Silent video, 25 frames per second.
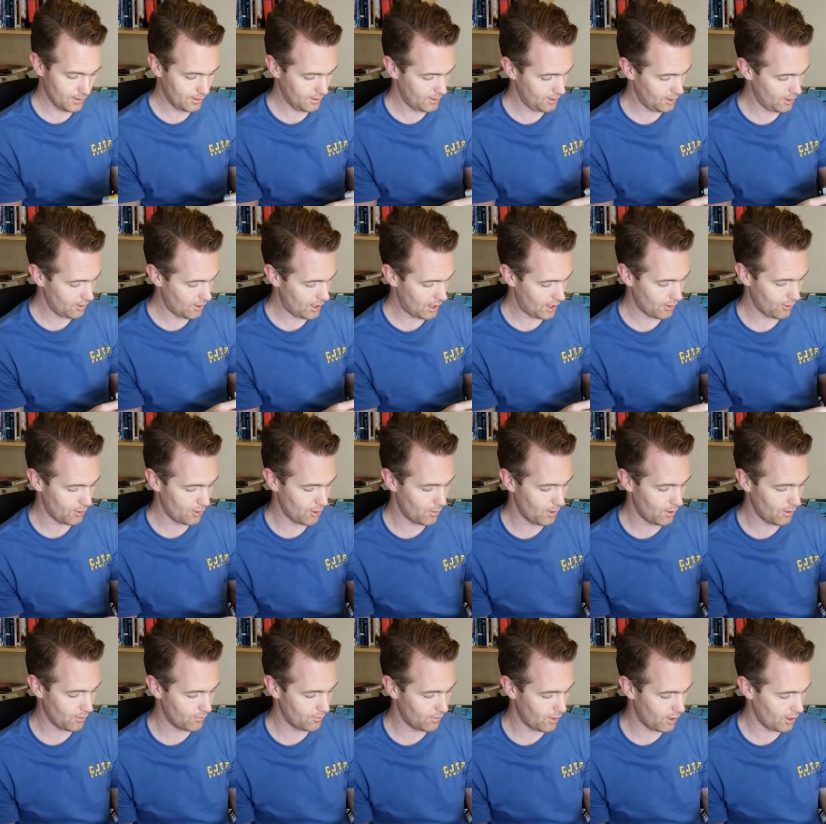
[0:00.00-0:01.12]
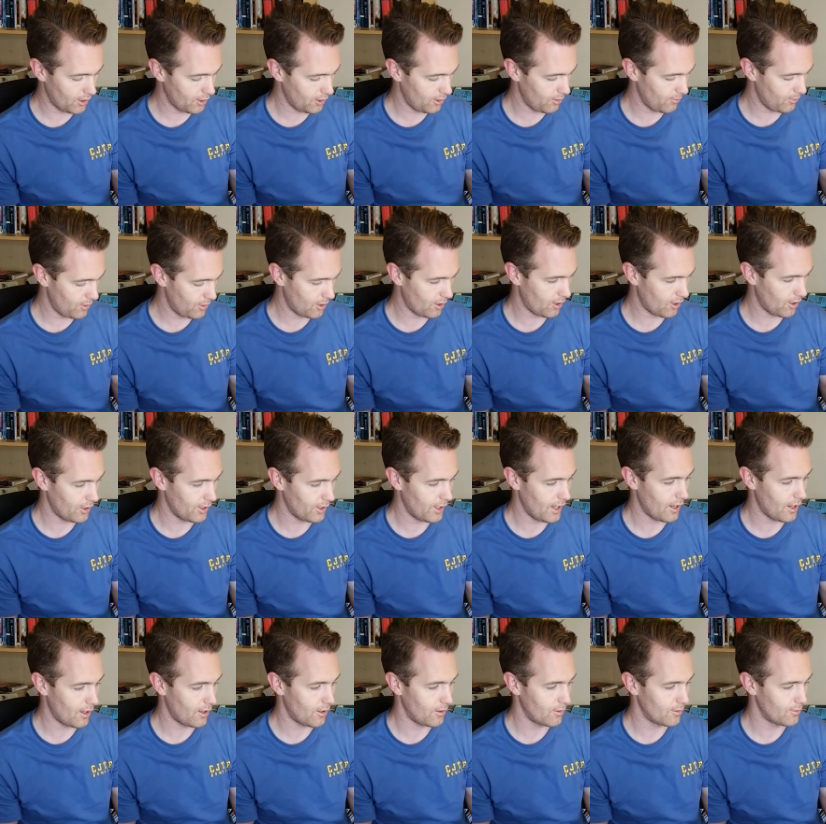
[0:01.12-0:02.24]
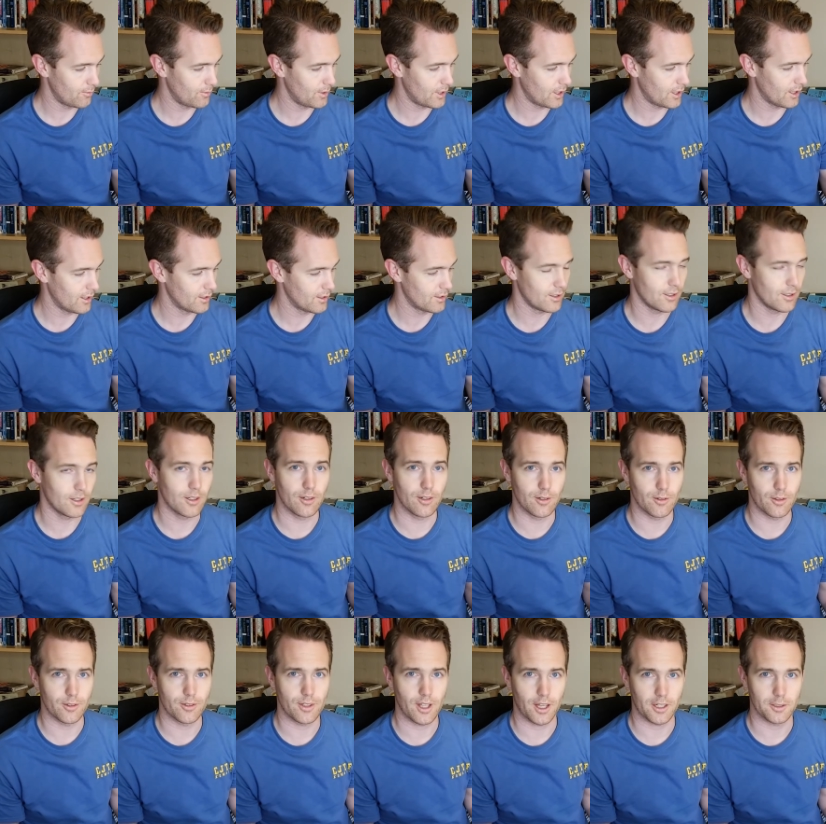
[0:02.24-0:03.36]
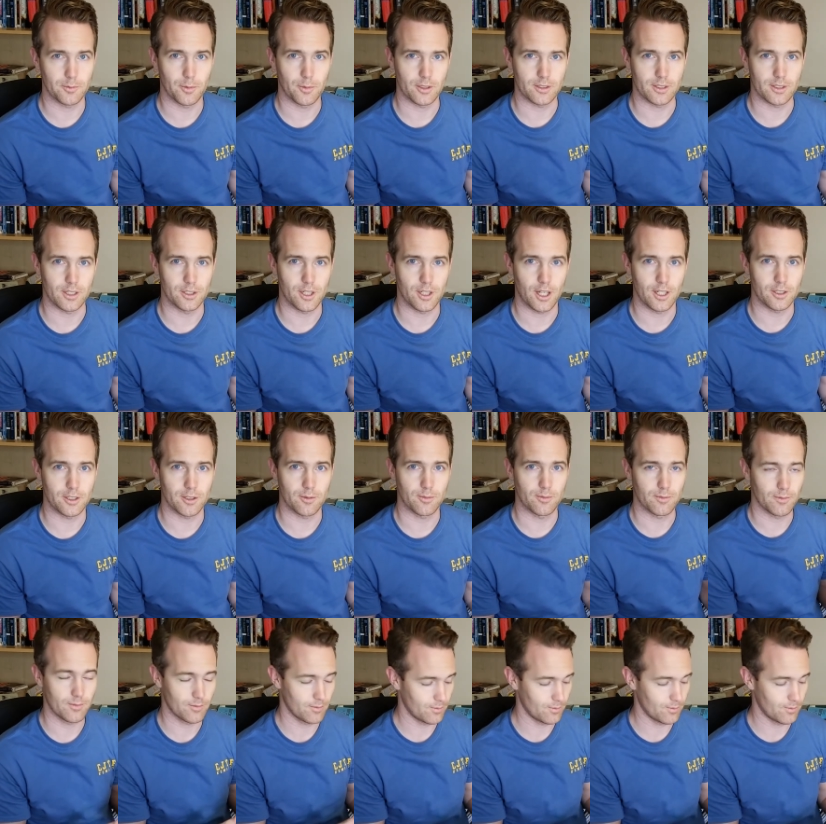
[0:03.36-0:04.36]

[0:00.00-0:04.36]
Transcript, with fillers: You know, I don't know what volume they're on now, because, you know, with textbooks, they change them,